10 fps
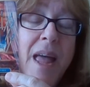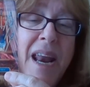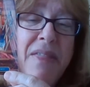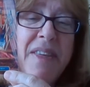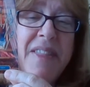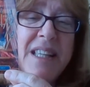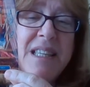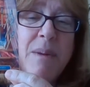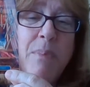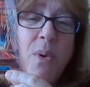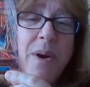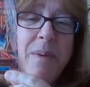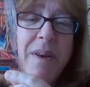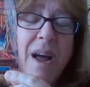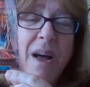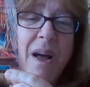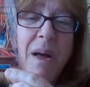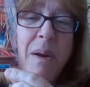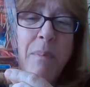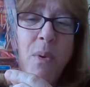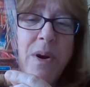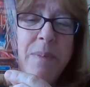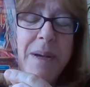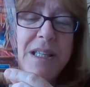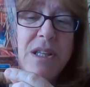And I think that's an important piece